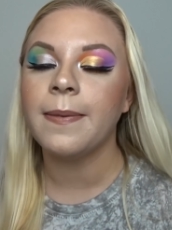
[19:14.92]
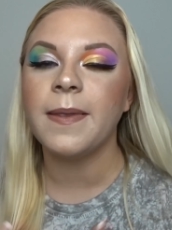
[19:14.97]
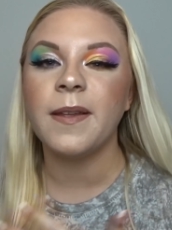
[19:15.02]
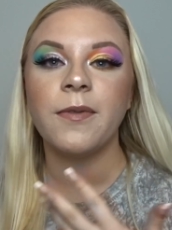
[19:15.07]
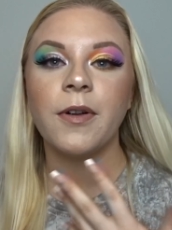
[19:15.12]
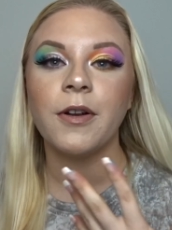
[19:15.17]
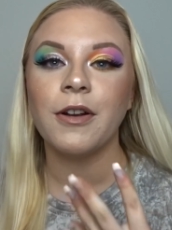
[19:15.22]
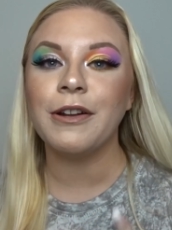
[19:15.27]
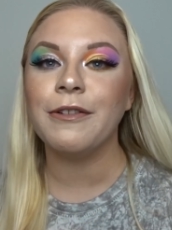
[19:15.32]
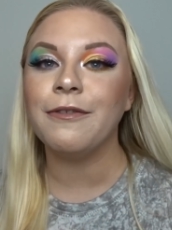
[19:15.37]
They're
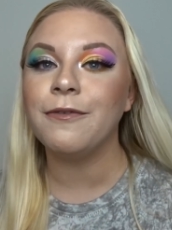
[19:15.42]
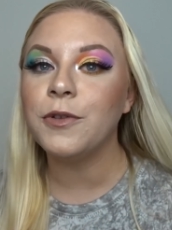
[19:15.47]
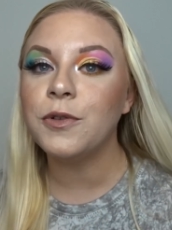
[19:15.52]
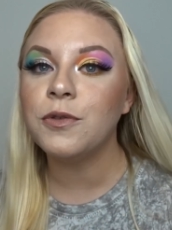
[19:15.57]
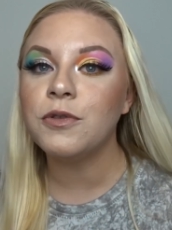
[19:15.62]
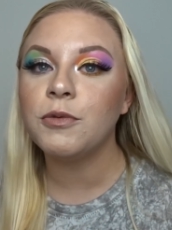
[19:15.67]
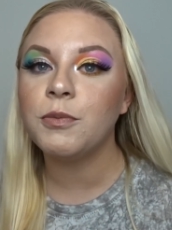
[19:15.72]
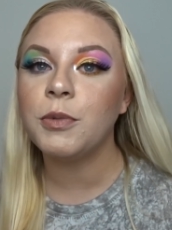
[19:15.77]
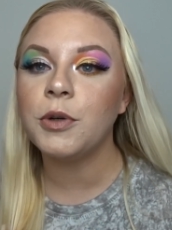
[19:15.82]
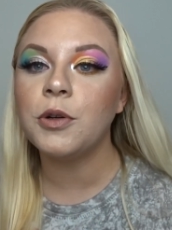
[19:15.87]
very
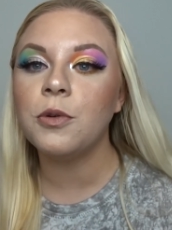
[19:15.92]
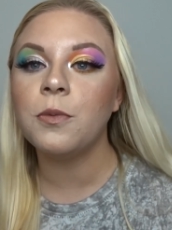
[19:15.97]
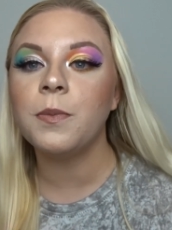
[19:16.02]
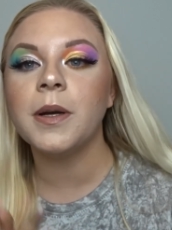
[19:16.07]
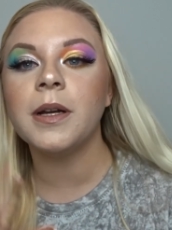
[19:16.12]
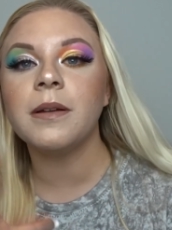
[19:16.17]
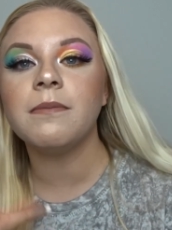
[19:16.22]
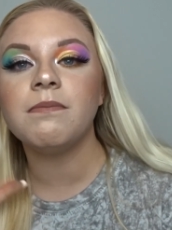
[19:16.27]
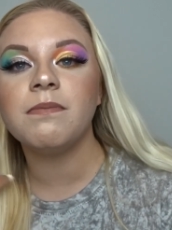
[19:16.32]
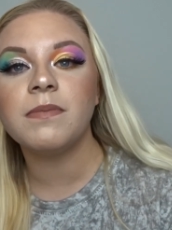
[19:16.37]
affordable
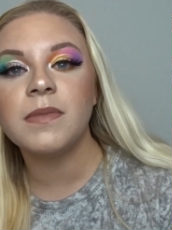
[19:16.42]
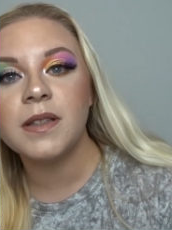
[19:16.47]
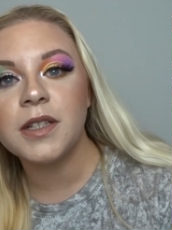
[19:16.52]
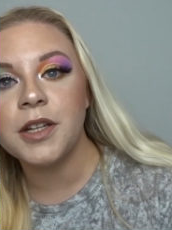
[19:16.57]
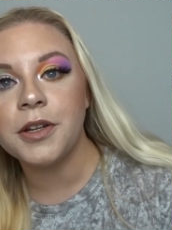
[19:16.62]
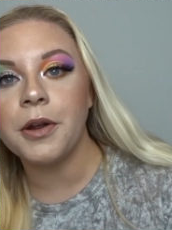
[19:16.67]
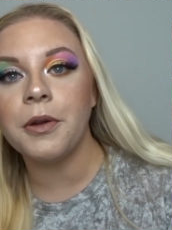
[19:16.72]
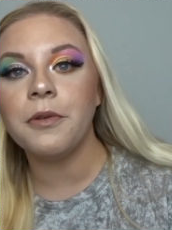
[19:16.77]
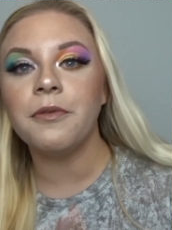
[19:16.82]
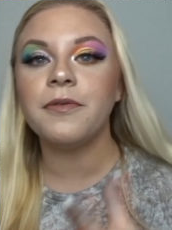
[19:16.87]
but
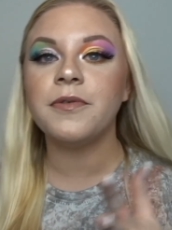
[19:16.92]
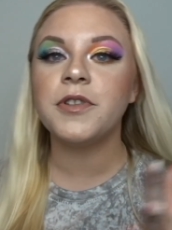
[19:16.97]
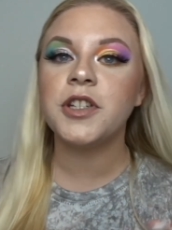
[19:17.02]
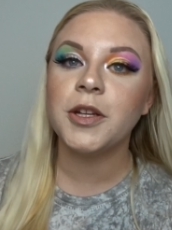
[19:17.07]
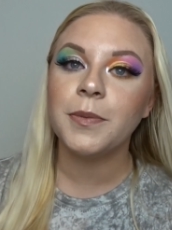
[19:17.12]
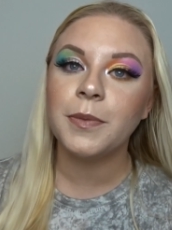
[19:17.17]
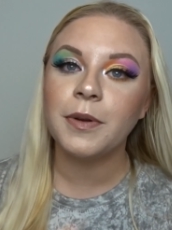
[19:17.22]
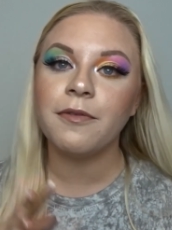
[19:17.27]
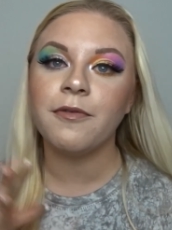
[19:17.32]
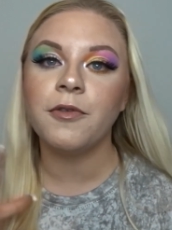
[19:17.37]
you know,
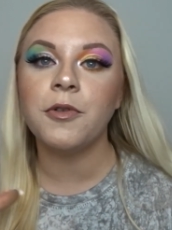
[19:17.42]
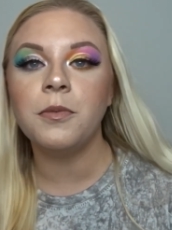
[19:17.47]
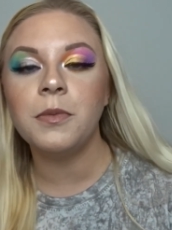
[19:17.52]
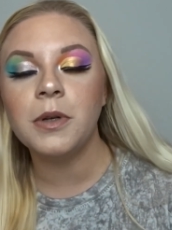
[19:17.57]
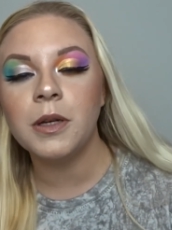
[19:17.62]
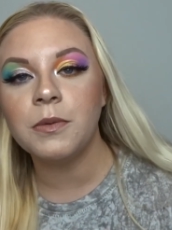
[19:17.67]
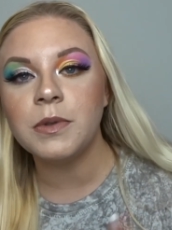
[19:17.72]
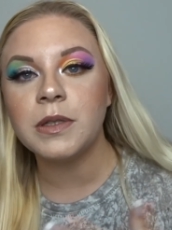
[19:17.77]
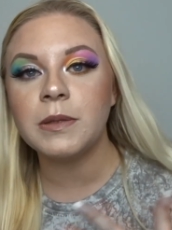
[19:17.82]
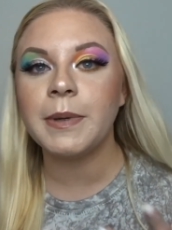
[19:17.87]
shimmer
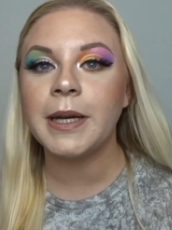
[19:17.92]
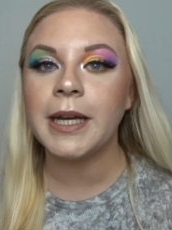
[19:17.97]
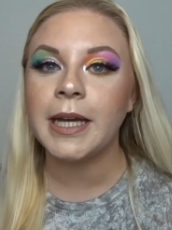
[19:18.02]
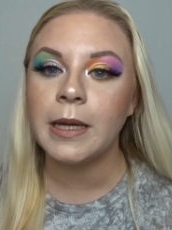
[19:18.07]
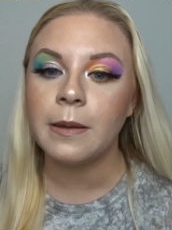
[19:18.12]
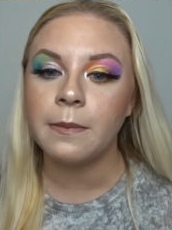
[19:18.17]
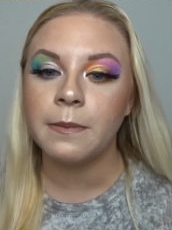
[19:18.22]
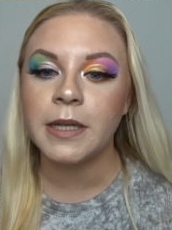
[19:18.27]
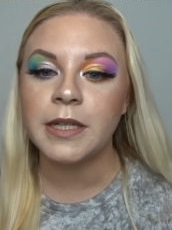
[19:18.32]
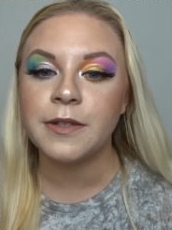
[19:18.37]
formula was a bit
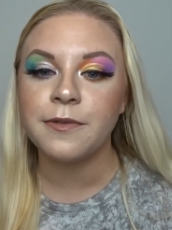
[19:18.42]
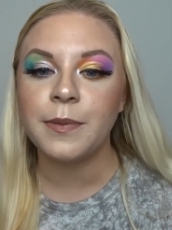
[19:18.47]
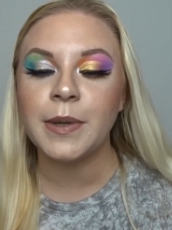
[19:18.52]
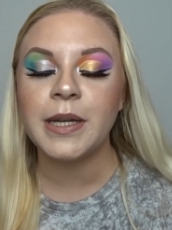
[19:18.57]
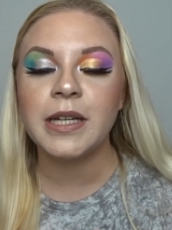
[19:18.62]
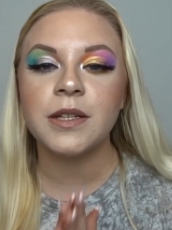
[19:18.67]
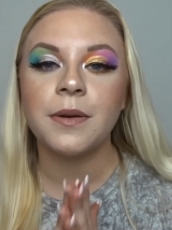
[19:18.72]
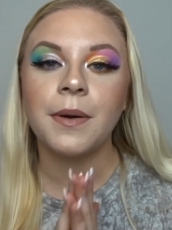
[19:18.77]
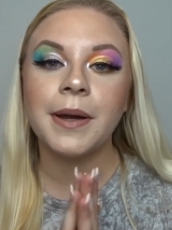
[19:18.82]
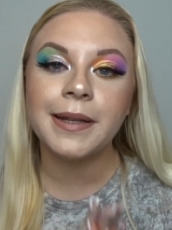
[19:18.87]
hit and miss for
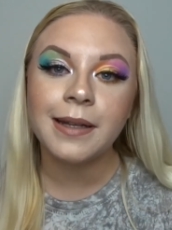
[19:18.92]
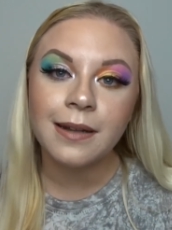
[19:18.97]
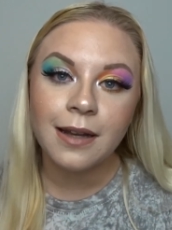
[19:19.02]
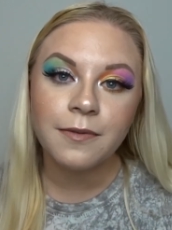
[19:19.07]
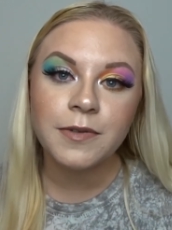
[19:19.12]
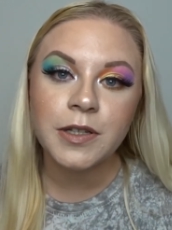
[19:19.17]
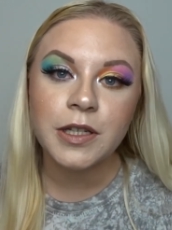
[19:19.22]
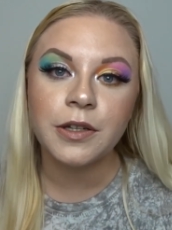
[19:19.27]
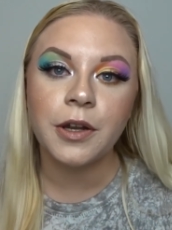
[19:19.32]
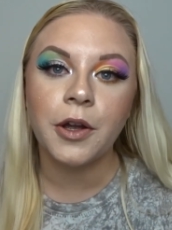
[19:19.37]
me, so I'd
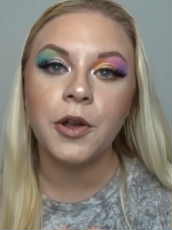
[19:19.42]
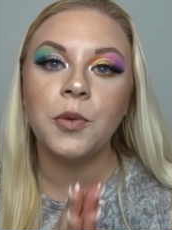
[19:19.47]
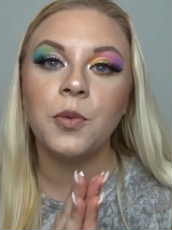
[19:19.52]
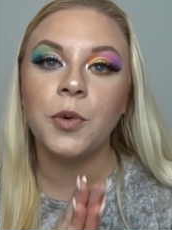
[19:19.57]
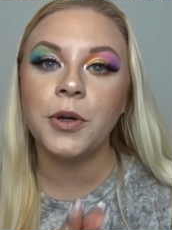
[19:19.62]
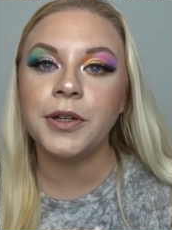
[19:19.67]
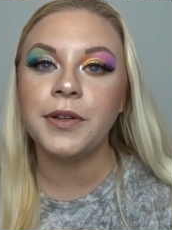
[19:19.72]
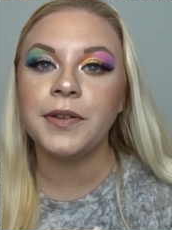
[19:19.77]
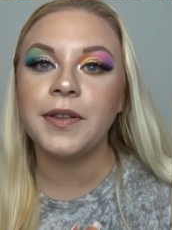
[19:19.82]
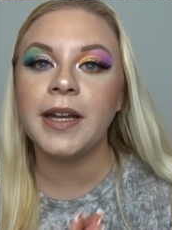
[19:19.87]
love to know
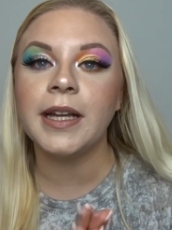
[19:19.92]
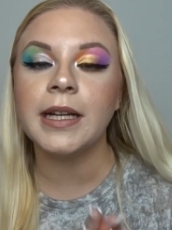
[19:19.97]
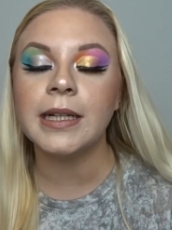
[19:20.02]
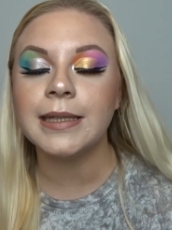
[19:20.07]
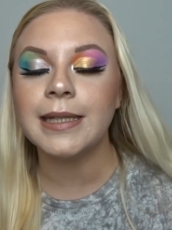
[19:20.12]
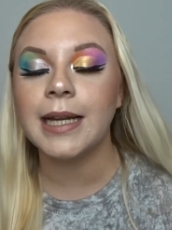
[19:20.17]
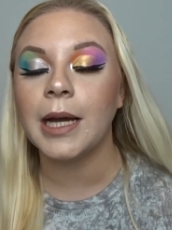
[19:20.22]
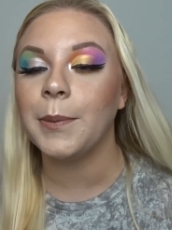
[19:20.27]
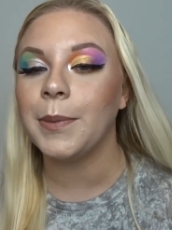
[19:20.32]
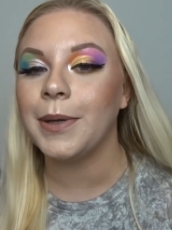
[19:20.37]
what you
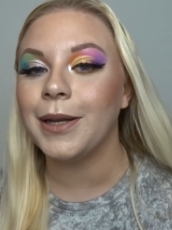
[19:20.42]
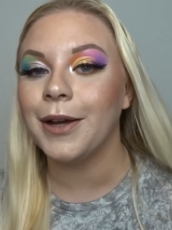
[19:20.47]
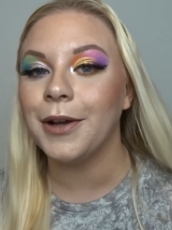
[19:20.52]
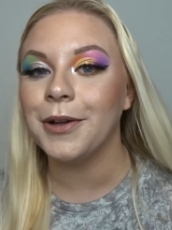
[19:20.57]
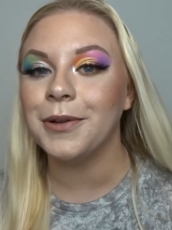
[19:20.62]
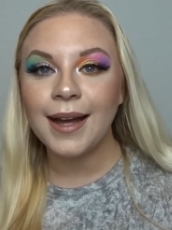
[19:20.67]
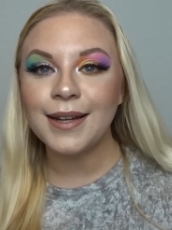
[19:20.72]
think down below.